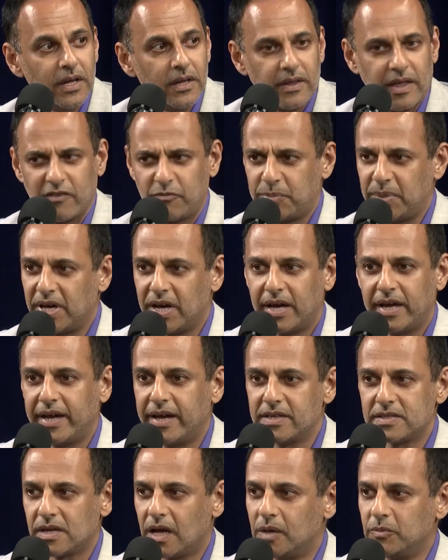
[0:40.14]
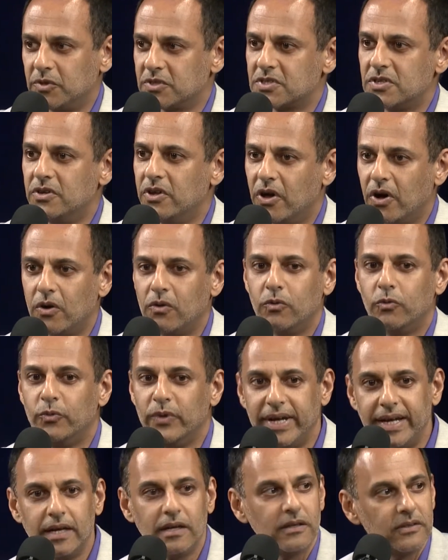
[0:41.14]
The FBI has almost no
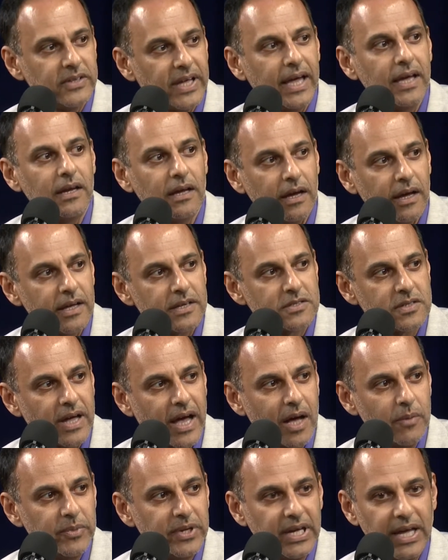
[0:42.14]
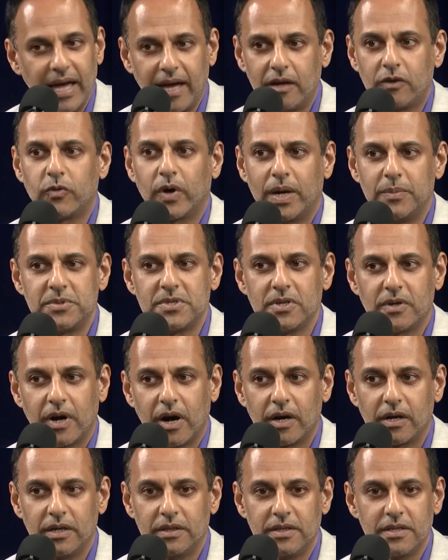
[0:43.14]
real data as to how many hate crimes there
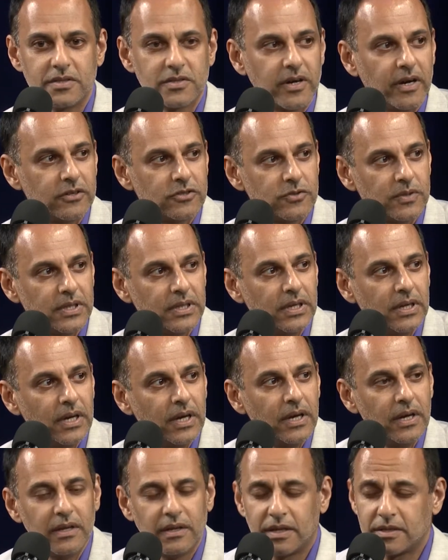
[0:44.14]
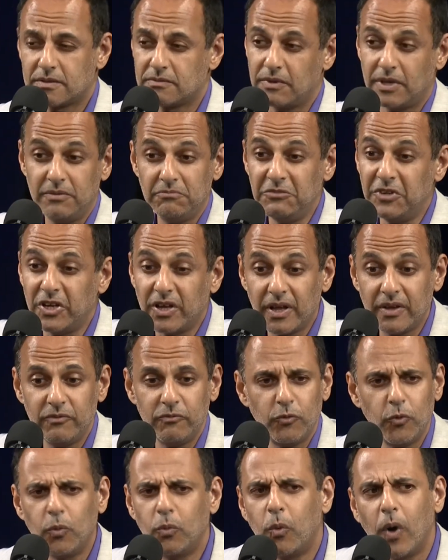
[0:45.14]
are in this country. That's,
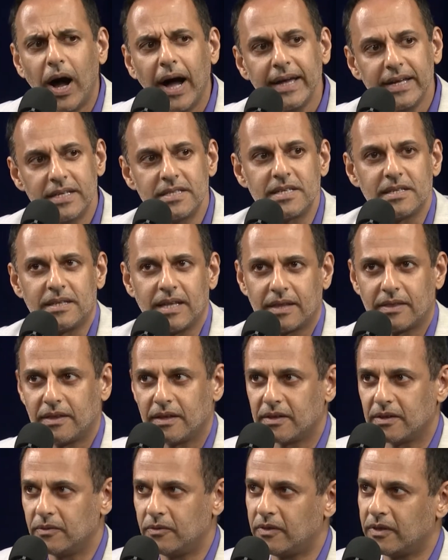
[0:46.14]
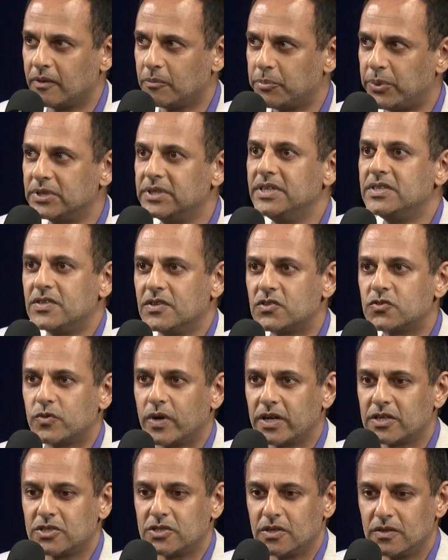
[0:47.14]
and why is it that the policing
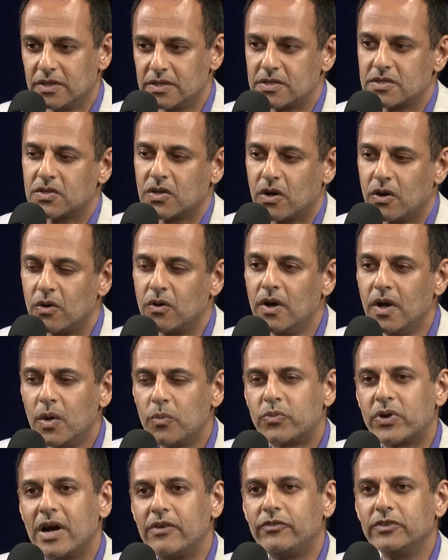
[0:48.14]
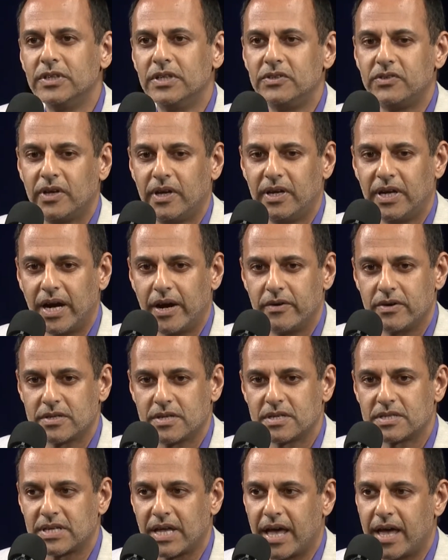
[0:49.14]
structure is so prevalent in our
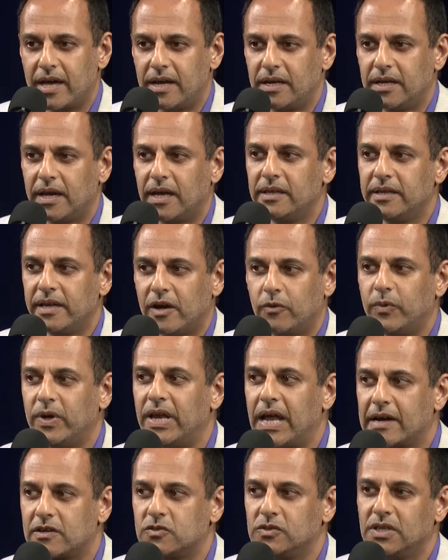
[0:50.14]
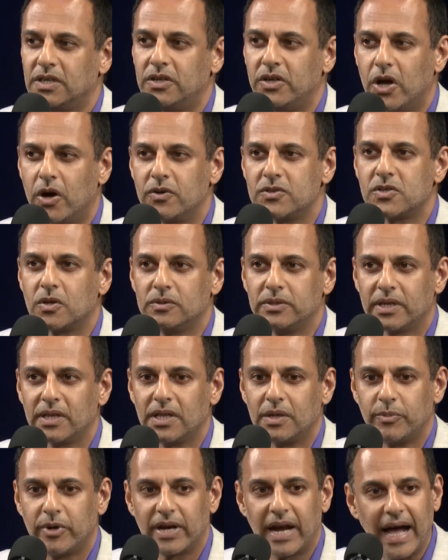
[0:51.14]
society, and yet we actually know so little
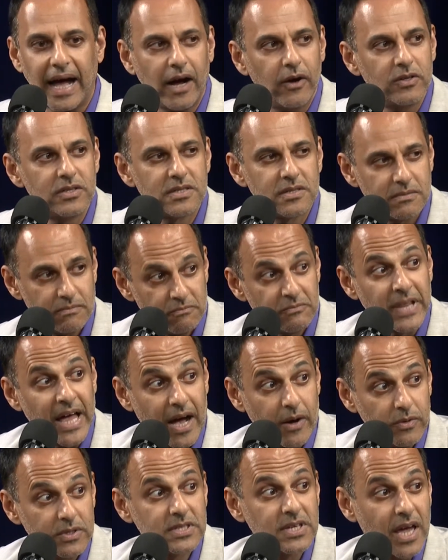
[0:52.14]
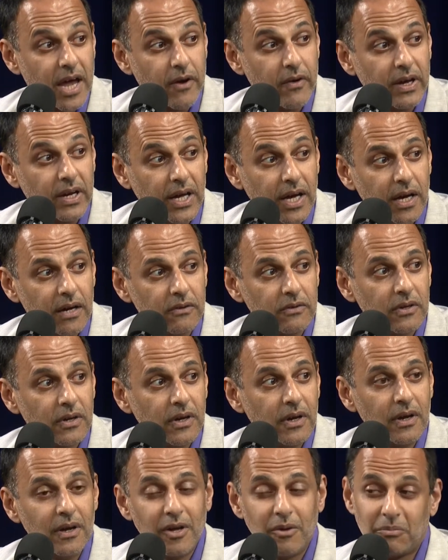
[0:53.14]
about how it's carried out?
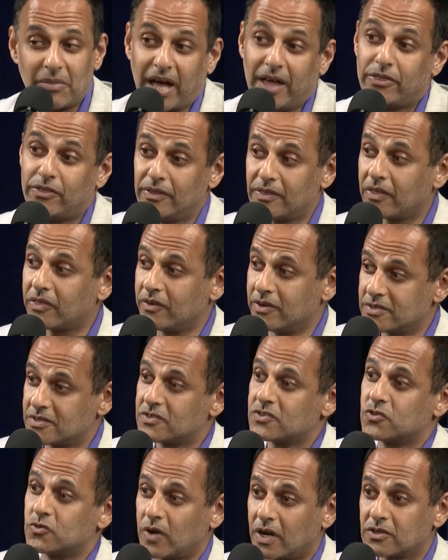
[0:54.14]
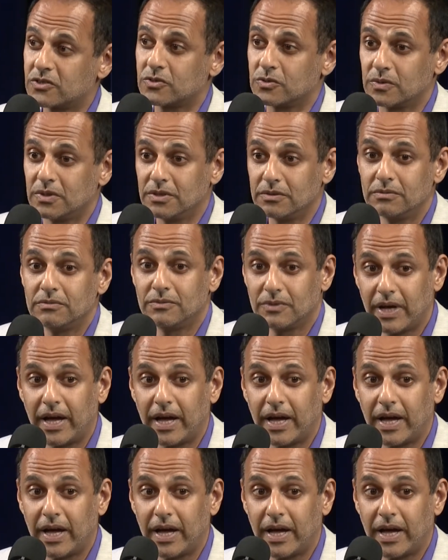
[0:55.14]
I think that there's a structural